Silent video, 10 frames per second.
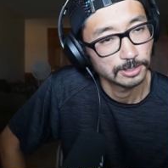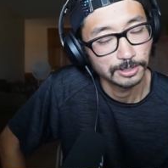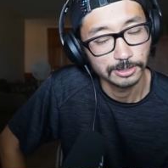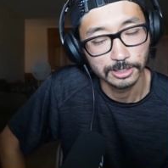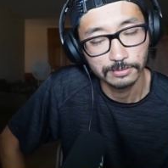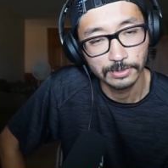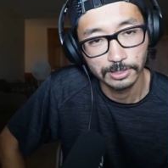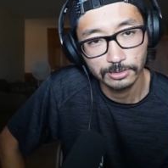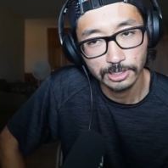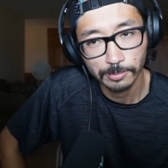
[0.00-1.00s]
this video
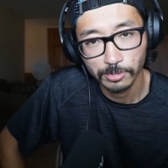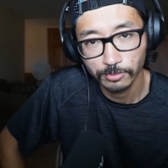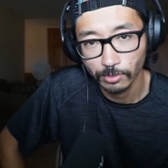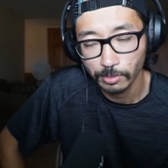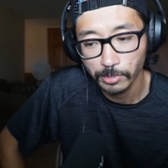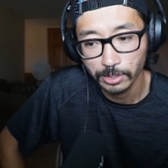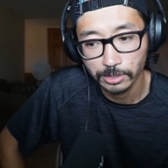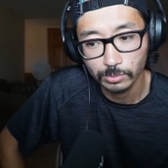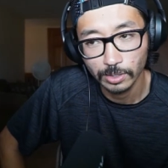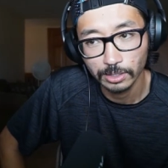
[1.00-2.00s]
is not performing
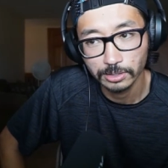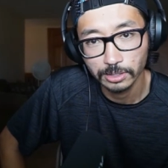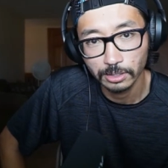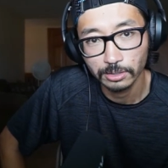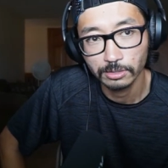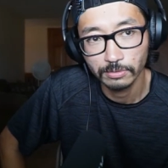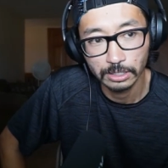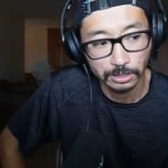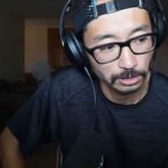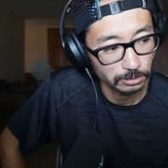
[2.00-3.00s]
as well as your other
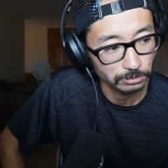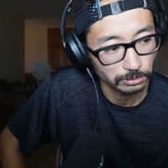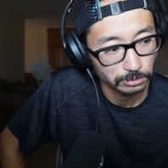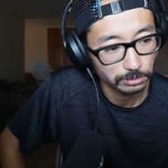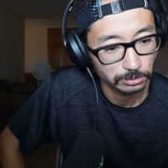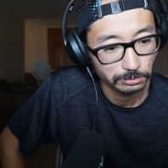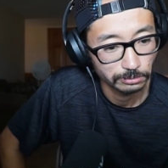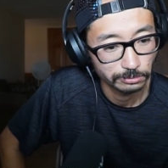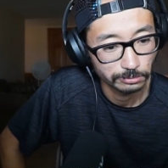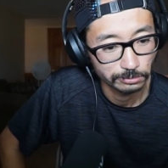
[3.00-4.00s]
videos.
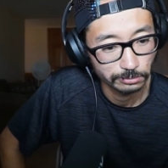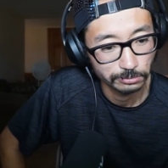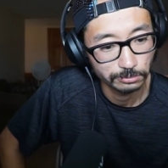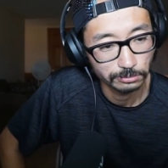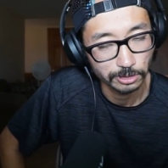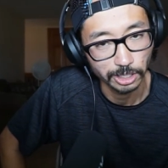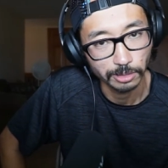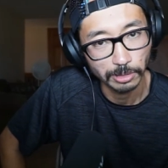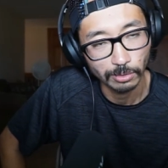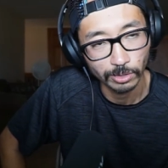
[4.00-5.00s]
Think
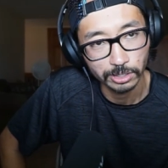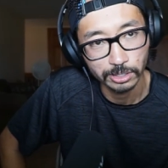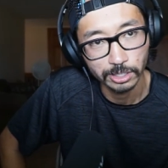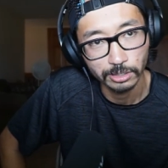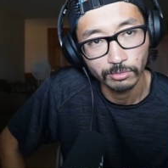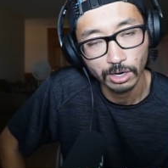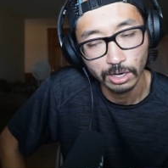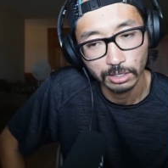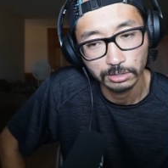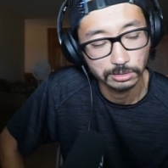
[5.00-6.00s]
about what you did
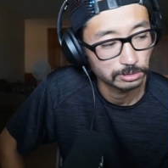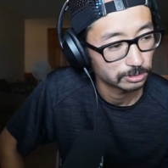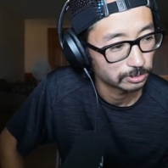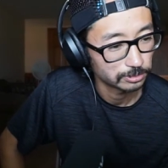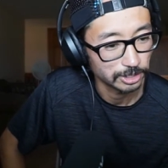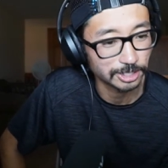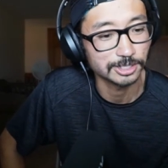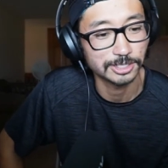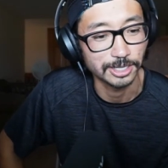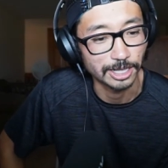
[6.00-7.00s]
wrong. It doesn't
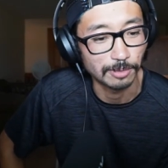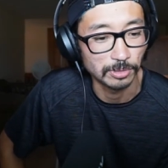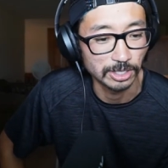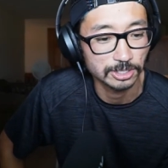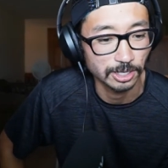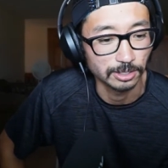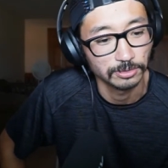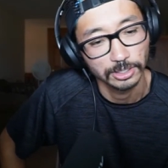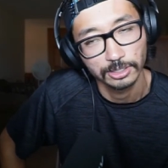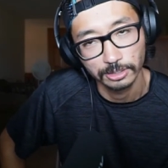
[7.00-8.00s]
say that, but that's kind of
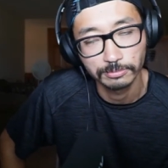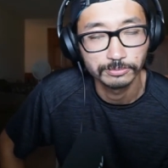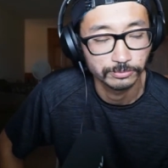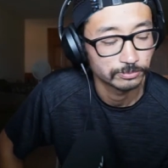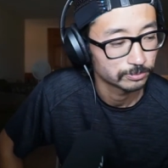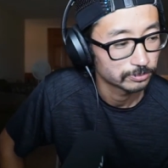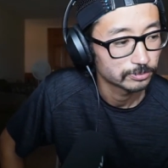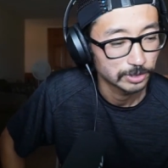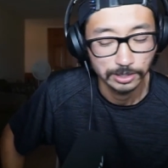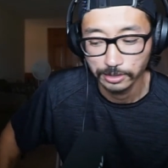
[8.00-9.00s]
like
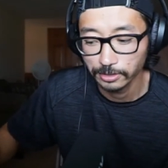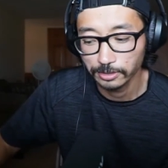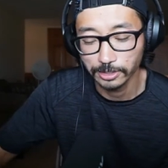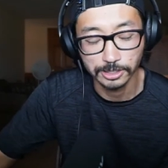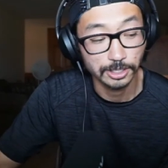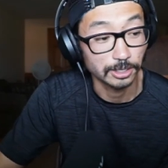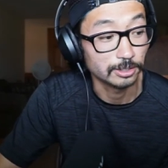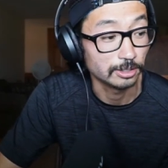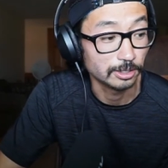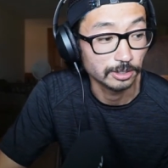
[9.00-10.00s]

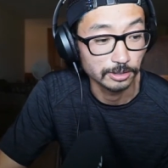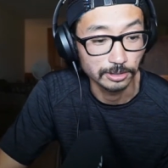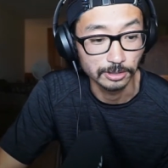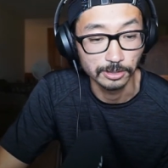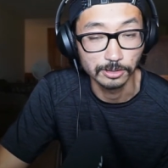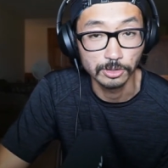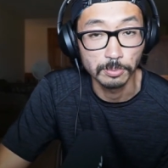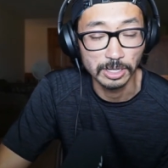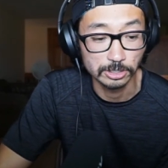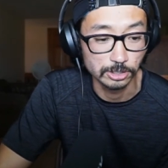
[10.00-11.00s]
the
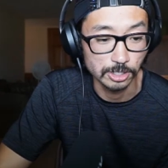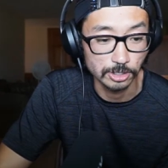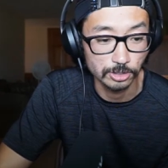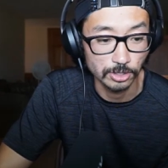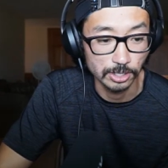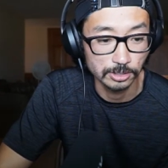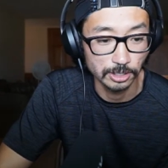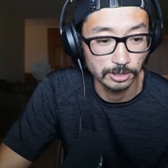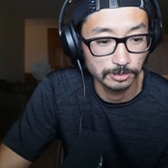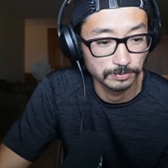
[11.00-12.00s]
message that they're trying to send.